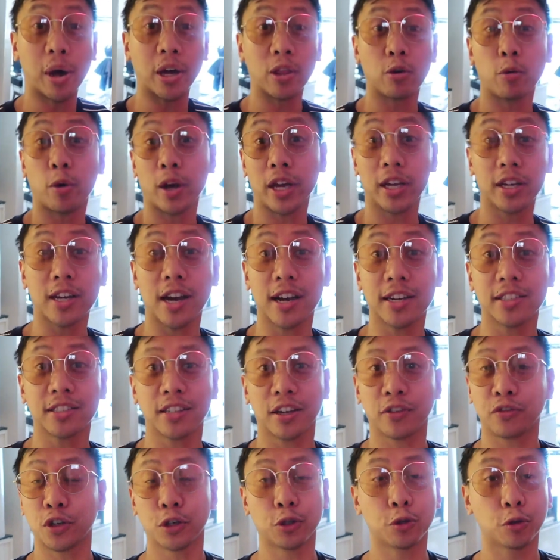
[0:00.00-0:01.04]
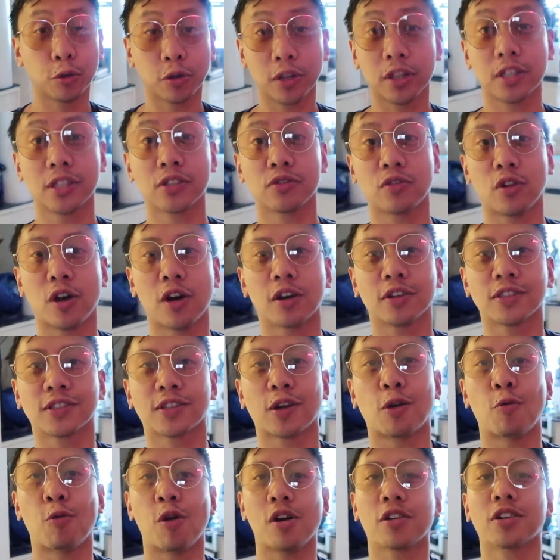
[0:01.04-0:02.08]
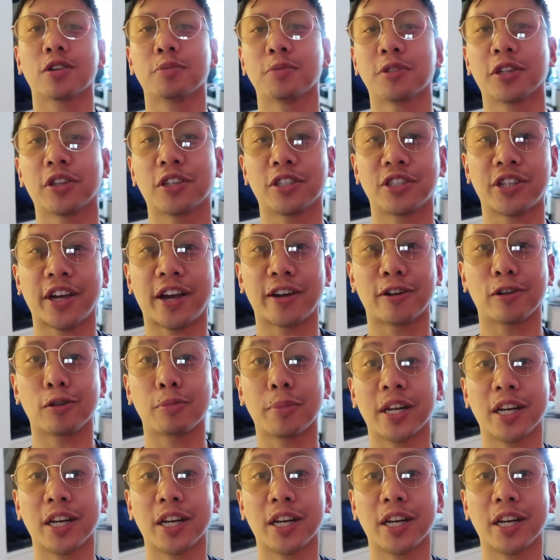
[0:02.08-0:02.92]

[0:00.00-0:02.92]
By the way guys, if you're new to these vlogs, welcome to the channel.